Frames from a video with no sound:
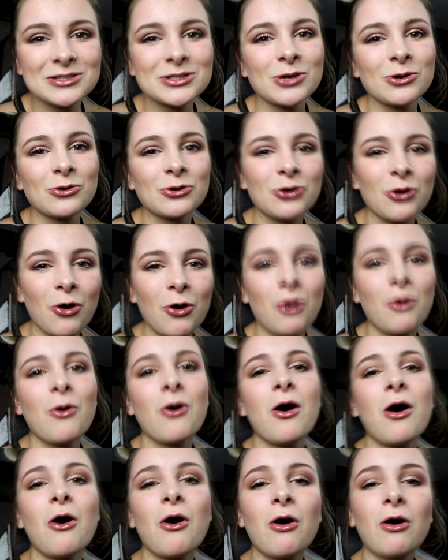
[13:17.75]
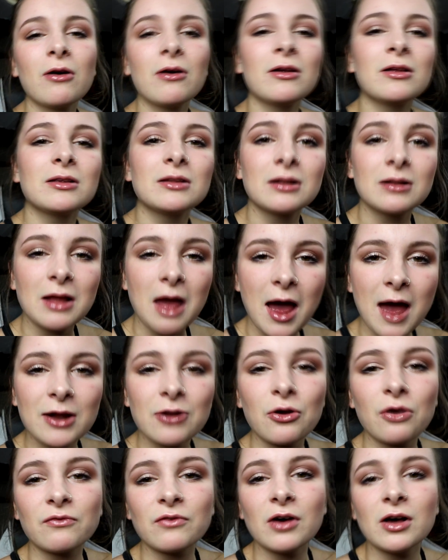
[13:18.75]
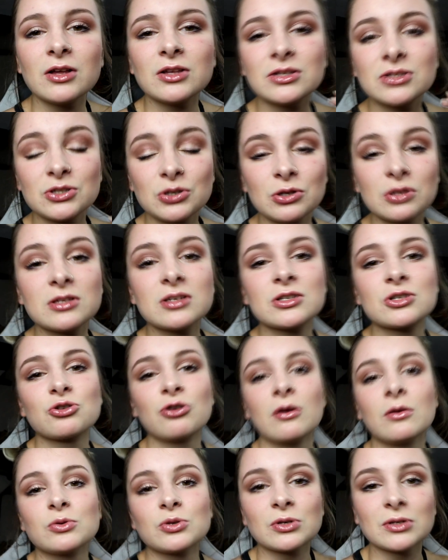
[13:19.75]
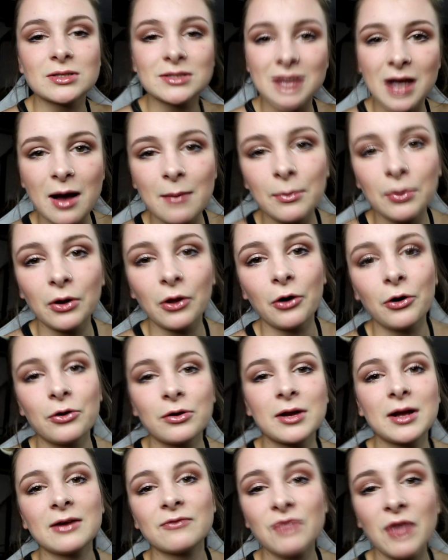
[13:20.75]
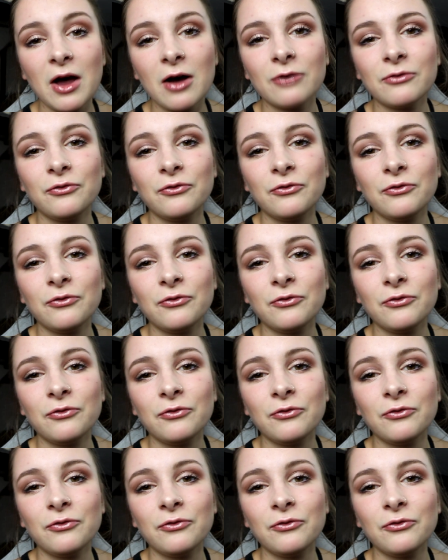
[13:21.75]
So go head over to the description down below, give that a